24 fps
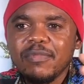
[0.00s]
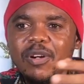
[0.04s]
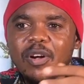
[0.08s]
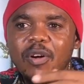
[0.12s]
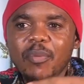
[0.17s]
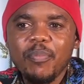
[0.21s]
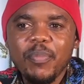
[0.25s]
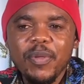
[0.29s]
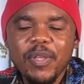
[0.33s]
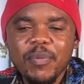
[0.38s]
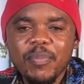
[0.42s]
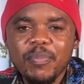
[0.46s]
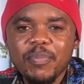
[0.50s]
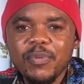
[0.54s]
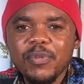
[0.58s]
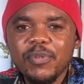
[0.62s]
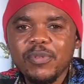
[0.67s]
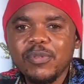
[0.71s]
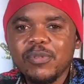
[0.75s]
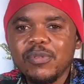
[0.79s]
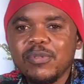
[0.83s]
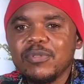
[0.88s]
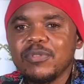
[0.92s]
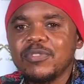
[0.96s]

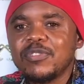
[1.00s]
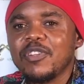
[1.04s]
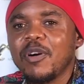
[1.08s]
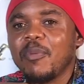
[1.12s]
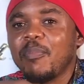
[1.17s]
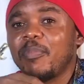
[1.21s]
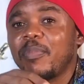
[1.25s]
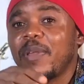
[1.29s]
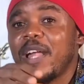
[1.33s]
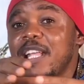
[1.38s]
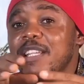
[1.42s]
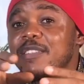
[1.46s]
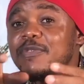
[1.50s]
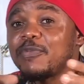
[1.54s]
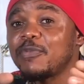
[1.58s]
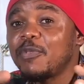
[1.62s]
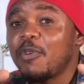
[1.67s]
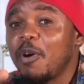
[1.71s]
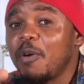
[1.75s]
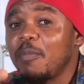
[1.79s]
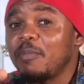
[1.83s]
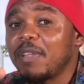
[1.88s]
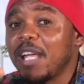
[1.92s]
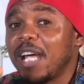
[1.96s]
people, some
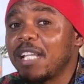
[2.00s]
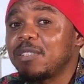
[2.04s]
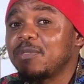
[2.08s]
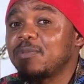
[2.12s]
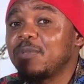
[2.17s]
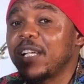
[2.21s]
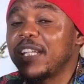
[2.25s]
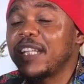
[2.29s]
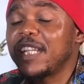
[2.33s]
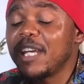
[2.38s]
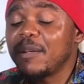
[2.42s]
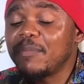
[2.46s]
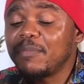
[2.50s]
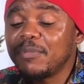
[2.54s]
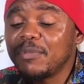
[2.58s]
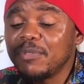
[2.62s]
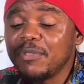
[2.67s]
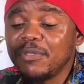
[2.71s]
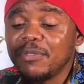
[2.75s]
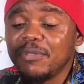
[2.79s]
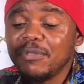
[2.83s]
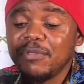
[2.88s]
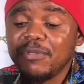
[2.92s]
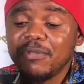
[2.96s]
platform that will enable
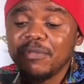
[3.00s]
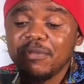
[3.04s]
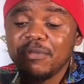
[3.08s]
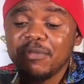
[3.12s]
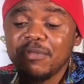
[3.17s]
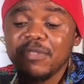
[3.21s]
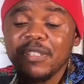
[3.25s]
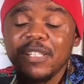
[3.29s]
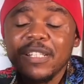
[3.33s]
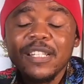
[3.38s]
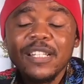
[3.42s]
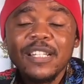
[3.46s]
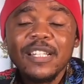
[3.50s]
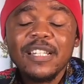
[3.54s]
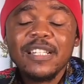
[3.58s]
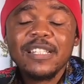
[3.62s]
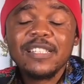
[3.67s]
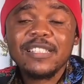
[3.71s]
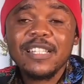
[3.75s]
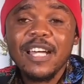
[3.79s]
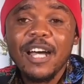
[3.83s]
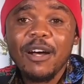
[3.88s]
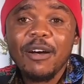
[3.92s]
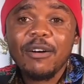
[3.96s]
you use
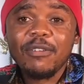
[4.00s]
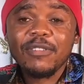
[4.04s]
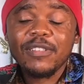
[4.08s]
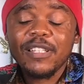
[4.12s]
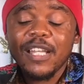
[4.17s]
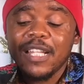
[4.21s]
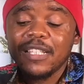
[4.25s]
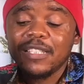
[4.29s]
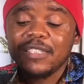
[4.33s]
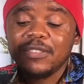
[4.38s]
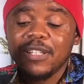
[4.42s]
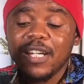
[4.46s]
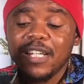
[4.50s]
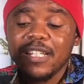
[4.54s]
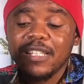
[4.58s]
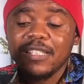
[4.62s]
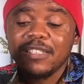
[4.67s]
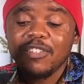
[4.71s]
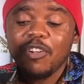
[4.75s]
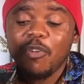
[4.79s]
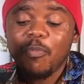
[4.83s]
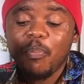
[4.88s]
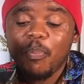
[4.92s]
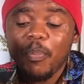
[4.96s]
sound that is
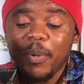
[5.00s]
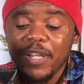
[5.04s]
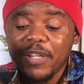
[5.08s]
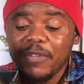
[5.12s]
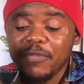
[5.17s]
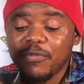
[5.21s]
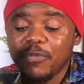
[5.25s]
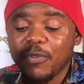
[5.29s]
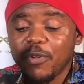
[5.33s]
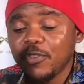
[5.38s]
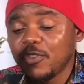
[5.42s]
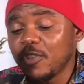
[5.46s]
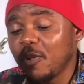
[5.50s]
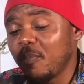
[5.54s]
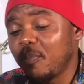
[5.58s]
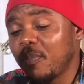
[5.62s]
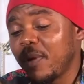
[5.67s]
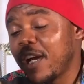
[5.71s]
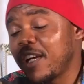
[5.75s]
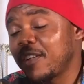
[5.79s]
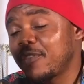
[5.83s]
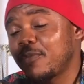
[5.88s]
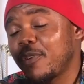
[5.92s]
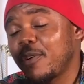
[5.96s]
not paid for, some
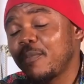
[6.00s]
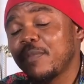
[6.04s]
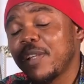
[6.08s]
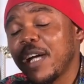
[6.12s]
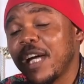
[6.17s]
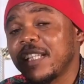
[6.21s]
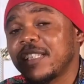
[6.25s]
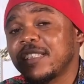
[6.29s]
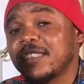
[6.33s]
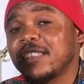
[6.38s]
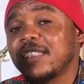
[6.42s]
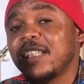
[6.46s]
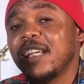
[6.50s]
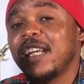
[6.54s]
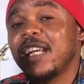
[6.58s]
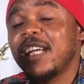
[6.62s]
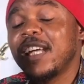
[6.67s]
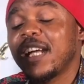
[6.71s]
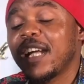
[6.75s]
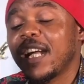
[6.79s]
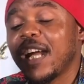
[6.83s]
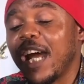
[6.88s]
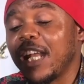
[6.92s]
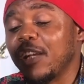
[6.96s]
platform that
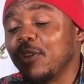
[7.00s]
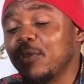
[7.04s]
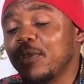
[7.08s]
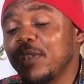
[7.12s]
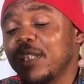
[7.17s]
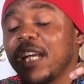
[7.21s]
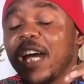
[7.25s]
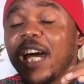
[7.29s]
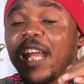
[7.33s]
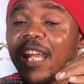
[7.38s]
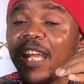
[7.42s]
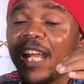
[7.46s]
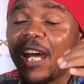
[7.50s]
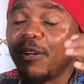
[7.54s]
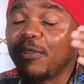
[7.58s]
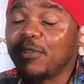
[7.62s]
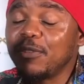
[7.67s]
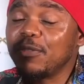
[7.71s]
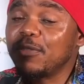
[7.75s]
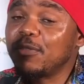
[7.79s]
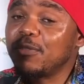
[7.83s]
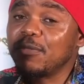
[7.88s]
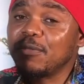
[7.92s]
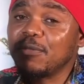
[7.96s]
can only allow you
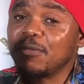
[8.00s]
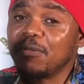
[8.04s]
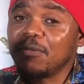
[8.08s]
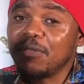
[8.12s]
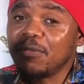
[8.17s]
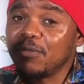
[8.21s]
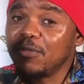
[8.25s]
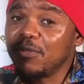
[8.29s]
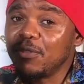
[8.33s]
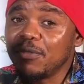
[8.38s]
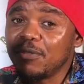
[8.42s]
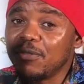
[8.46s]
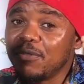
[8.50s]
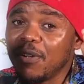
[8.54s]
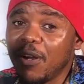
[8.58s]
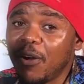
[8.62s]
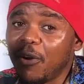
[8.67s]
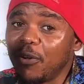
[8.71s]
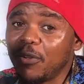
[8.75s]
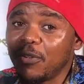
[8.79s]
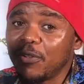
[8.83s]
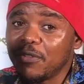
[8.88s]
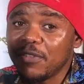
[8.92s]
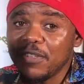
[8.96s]
to use your
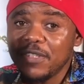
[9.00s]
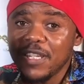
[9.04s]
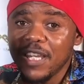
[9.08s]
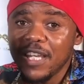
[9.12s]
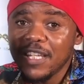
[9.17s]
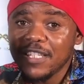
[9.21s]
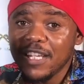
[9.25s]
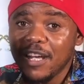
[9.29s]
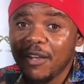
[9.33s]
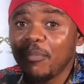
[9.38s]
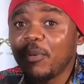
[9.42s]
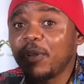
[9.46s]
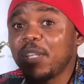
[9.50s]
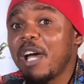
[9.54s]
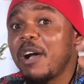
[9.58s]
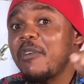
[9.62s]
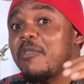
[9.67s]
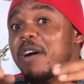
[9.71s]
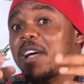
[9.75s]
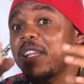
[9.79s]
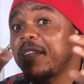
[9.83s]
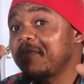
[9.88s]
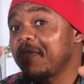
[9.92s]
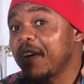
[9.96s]
own original sound. But I will
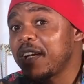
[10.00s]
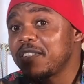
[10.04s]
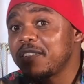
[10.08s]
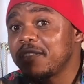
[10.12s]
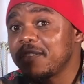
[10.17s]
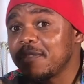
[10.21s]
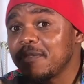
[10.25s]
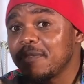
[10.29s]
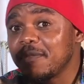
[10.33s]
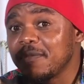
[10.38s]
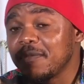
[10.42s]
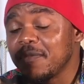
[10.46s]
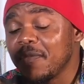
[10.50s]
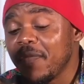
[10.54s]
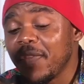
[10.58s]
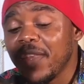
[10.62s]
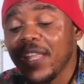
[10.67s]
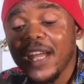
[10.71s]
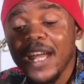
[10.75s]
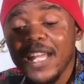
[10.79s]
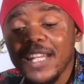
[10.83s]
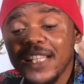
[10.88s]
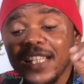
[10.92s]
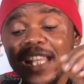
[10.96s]
advise you,
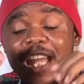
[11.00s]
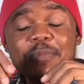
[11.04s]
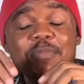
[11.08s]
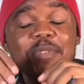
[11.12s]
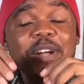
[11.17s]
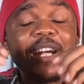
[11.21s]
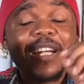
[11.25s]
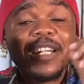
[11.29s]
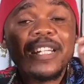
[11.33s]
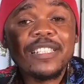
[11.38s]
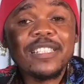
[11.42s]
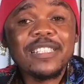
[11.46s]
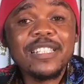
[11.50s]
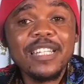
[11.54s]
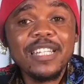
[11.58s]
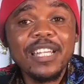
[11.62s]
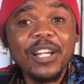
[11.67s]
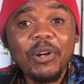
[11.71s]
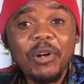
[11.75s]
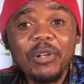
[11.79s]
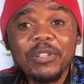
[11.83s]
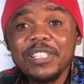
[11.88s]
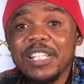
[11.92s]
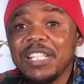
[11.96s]
anytime you are creating any
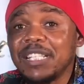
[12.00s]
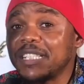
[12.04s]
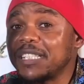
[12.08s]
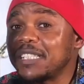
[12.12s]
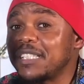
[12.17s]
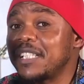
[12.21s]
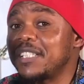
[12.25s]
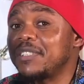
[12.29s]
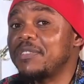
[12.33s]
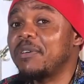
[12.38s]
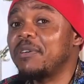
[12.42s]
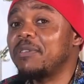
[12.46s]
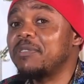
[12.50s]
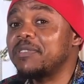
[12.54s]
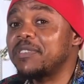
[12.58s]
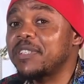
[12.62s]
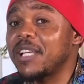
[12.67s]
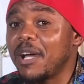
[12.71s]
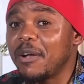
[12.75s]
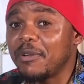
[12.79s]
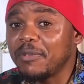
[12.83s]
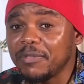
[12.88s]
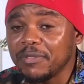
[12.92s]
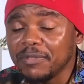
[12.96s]
content, create your own
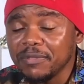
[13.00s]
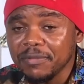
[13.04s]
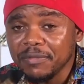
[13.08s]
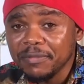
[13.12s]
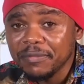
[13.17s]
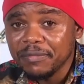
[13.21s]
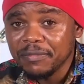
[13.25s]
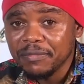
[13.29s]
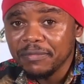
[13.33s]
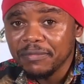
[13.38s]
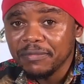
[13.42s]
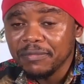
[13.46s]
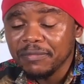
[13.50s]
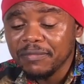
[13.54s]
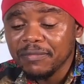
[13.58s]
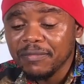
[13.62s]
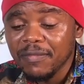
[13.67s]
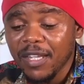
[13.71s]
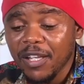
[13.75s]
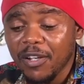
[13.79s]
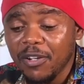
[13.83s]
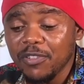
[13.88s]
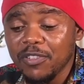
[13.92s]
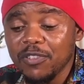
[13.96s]
sound.
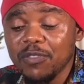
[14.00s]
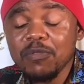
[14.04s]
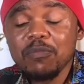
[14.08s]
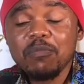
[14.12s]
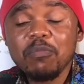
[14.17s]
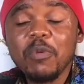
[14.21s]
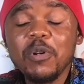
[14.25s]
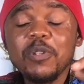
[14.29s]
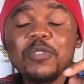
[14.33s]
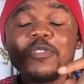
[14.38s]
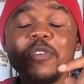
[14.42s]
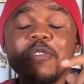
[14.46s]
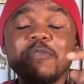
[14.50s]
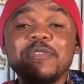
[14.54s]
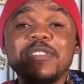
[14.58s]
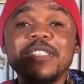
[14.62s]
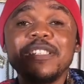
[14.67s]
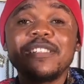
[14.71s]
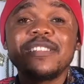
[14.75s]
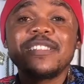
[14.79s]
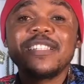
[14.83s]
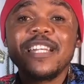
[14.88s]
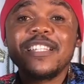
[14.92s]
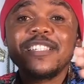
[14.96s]
Because most of this
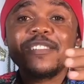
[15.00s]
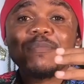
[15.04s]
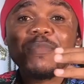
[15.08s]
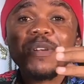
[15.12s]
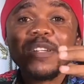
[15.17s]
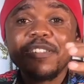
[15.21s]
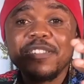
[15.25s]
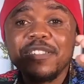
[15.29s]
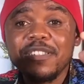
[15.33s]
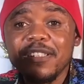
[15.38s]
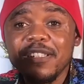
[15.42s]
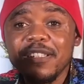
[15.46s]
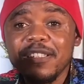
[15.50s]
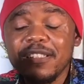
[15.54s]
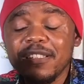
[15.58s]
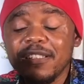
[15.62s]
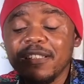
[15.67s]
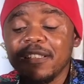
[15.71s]
search machine